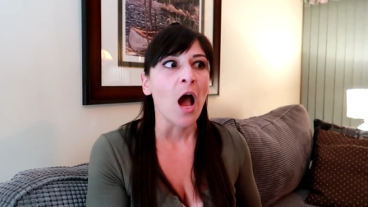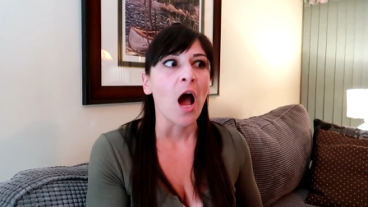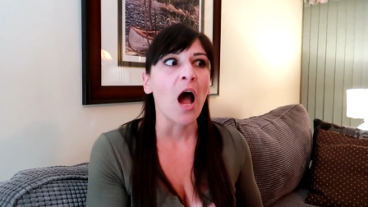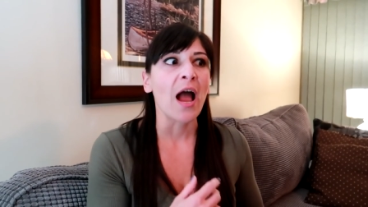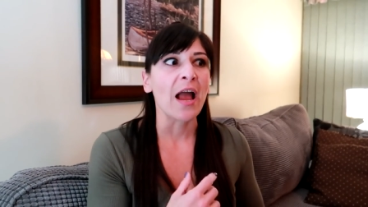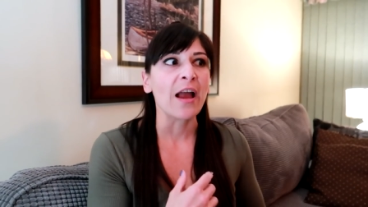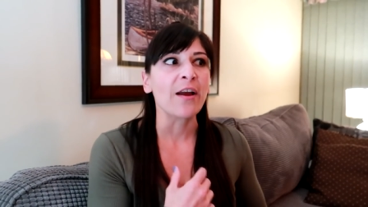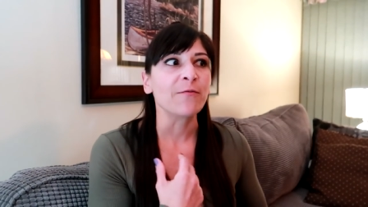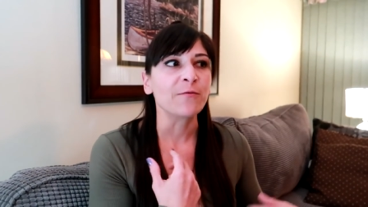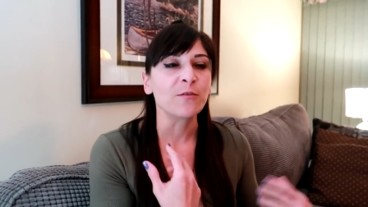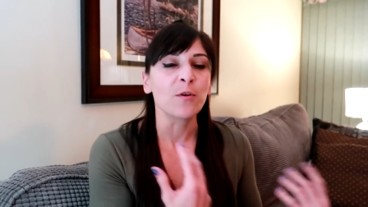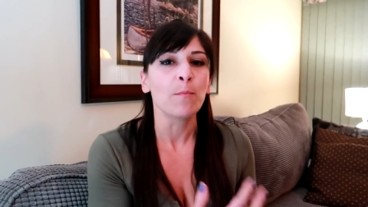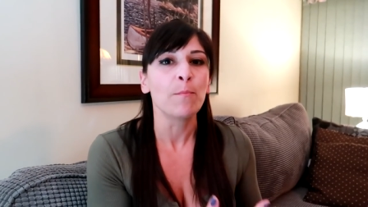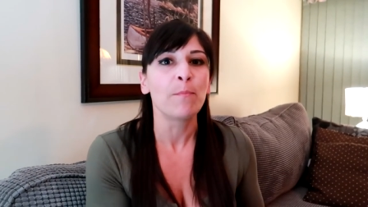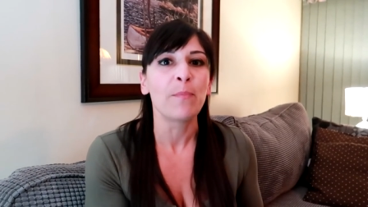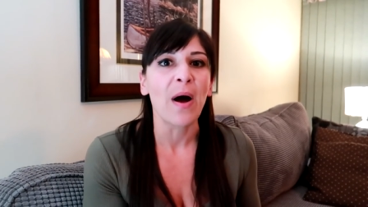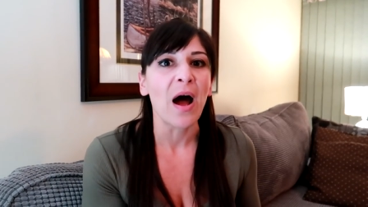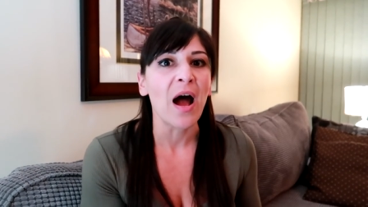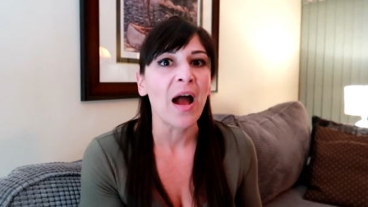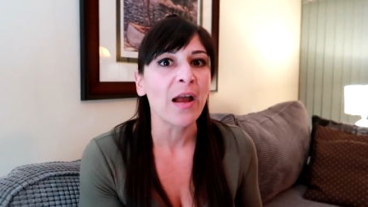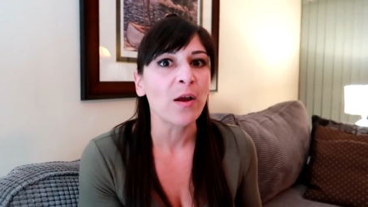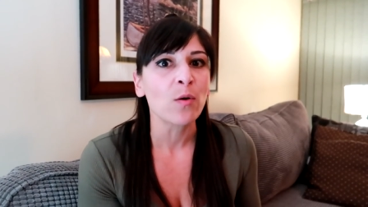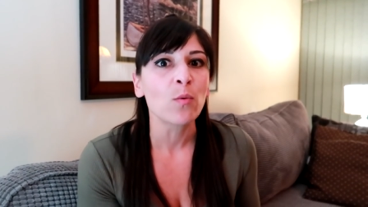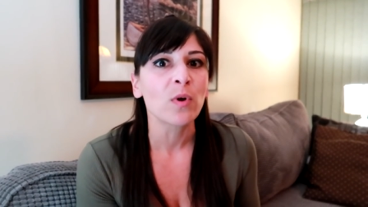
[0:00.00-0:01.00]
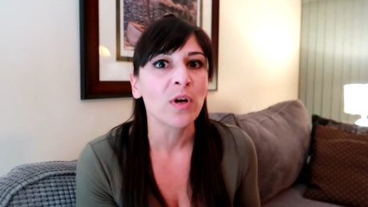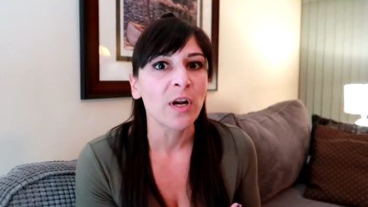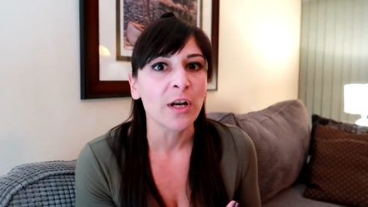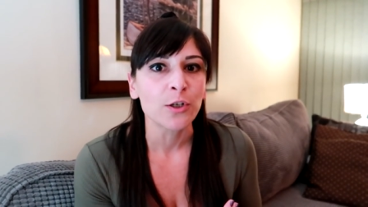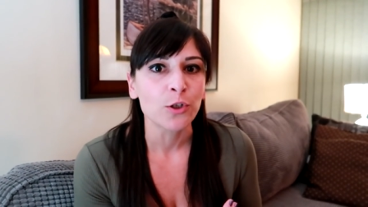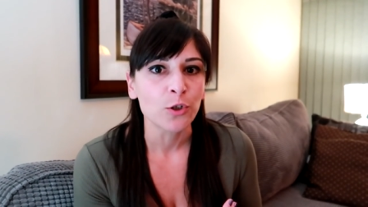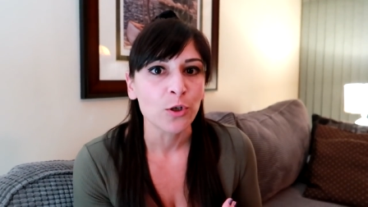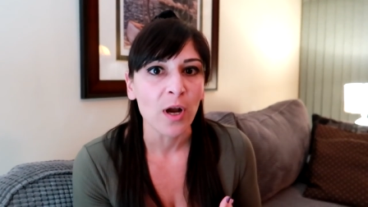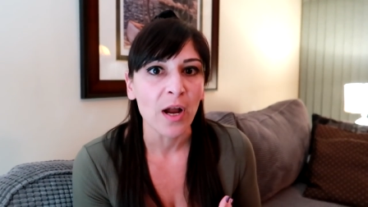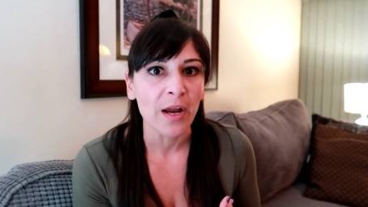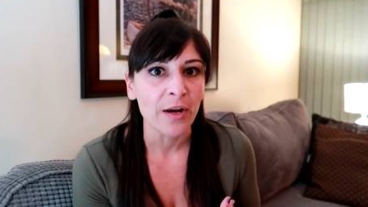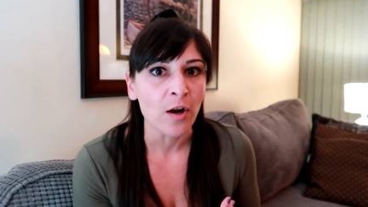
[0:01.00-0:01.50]
I have to buy what I
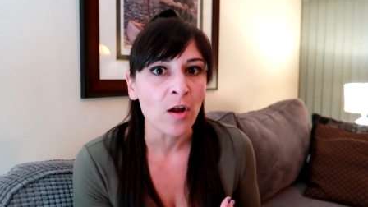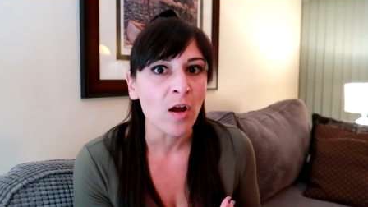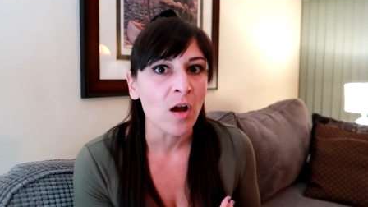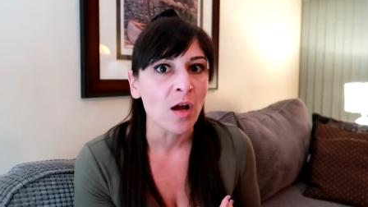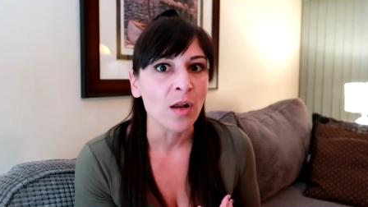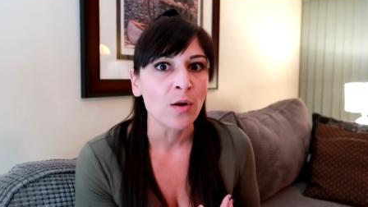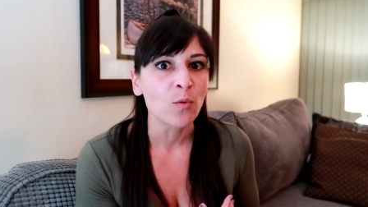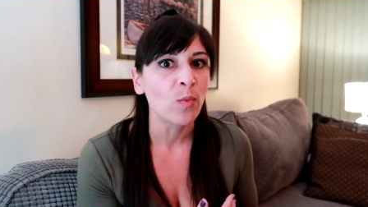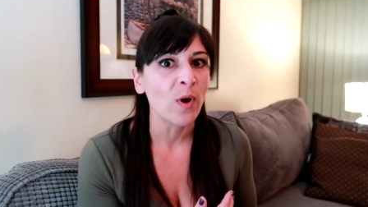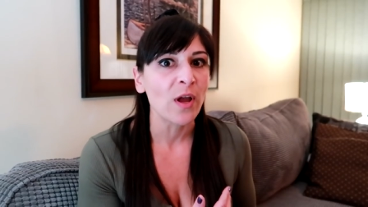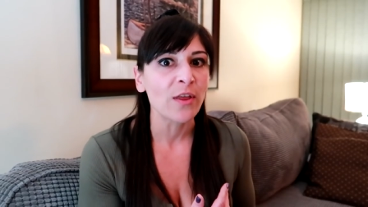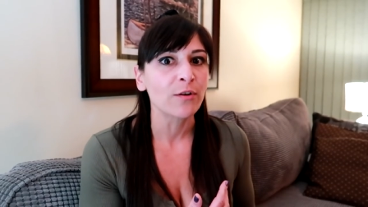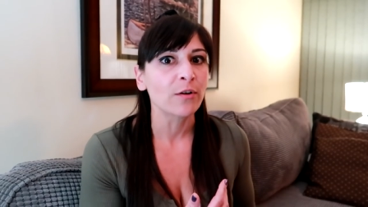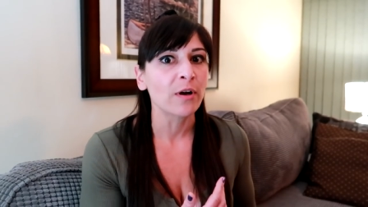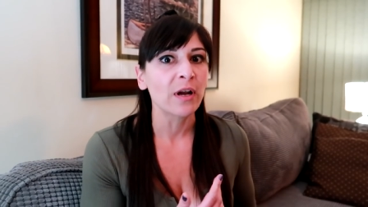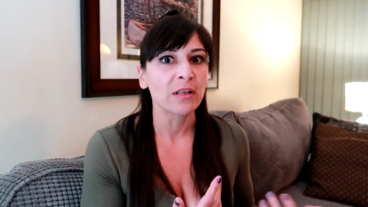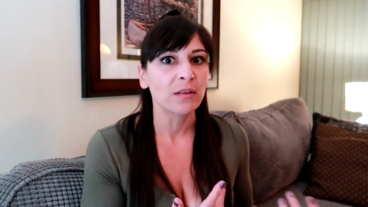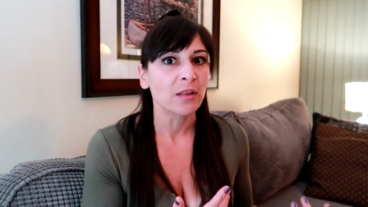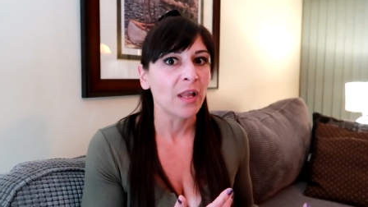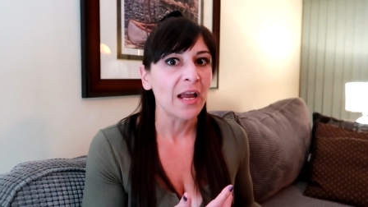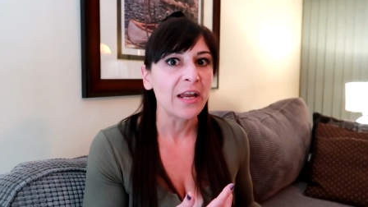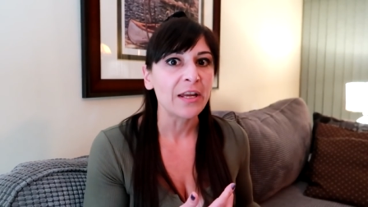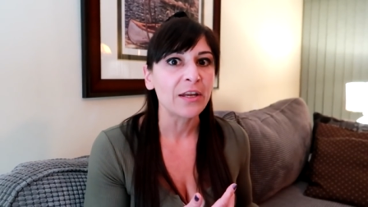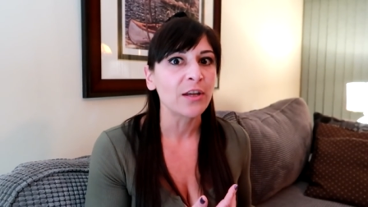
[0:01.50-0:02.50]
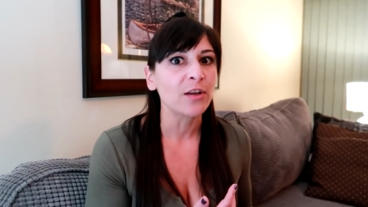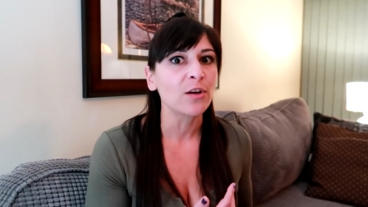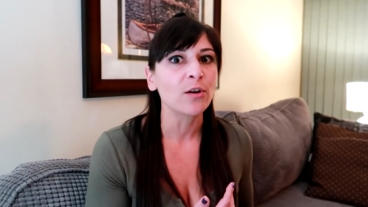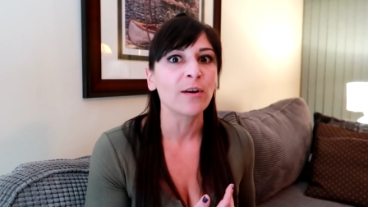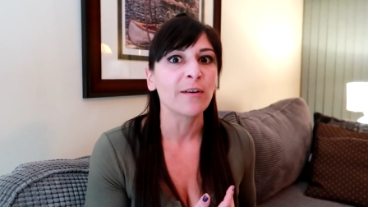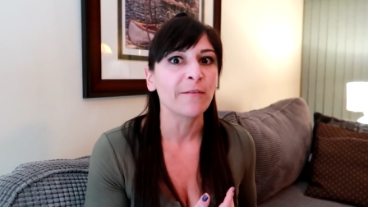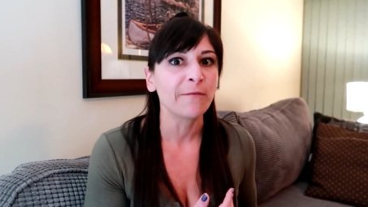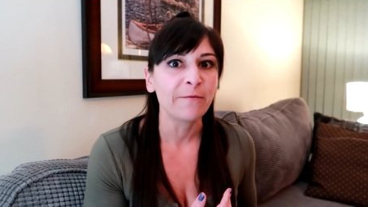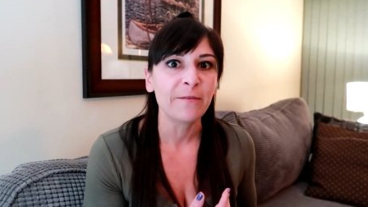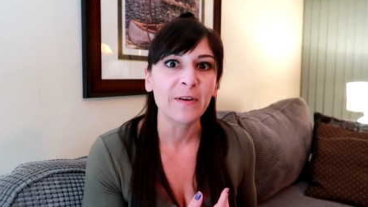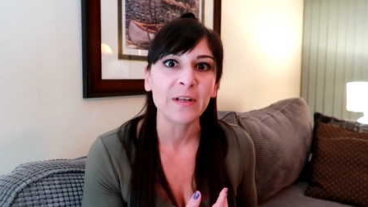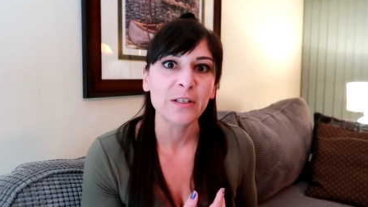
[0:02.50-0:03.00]
tried on, whether I like it
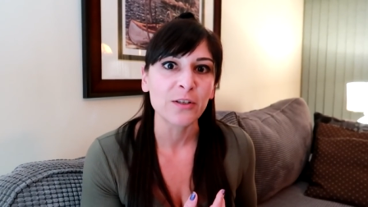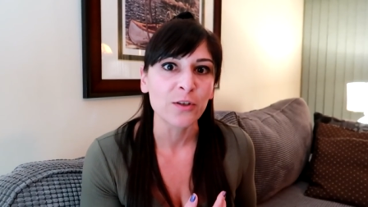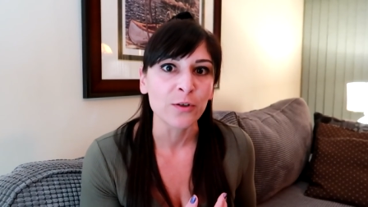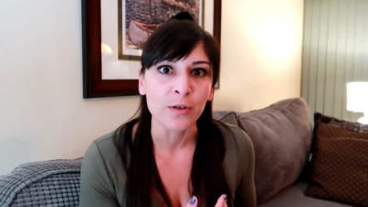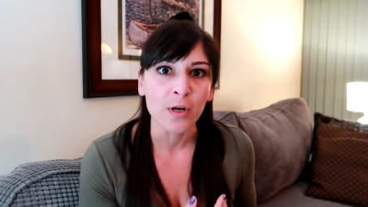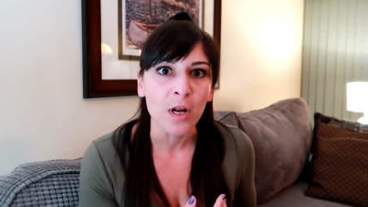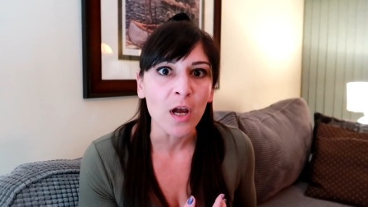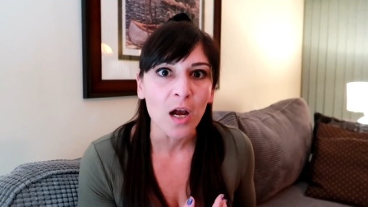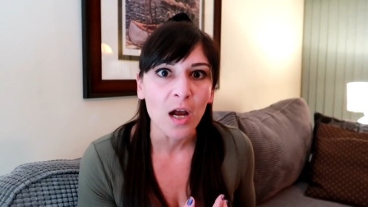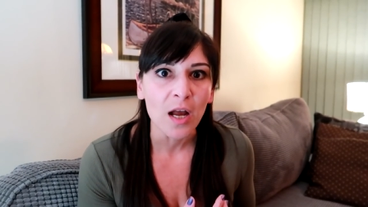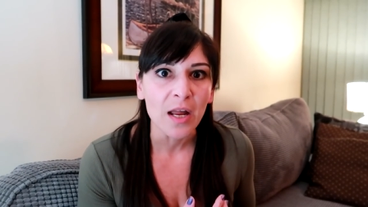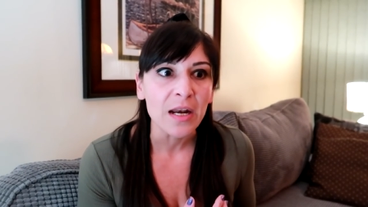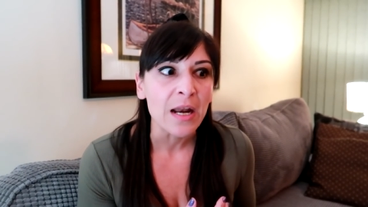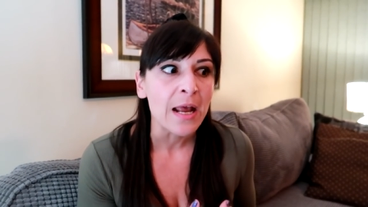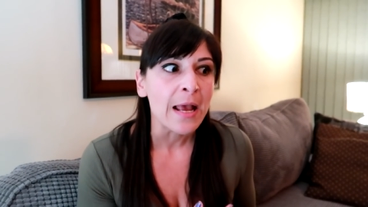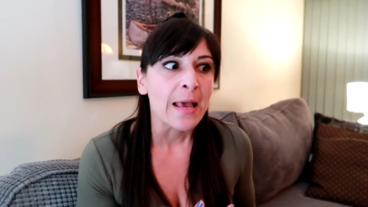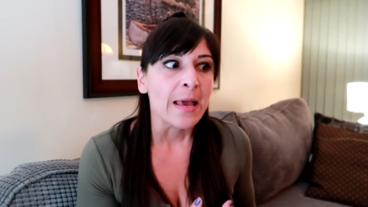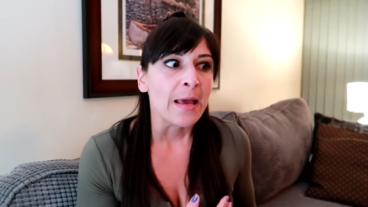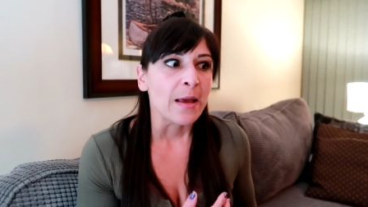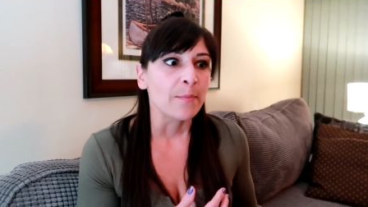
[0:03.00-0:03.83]
or it fits or not,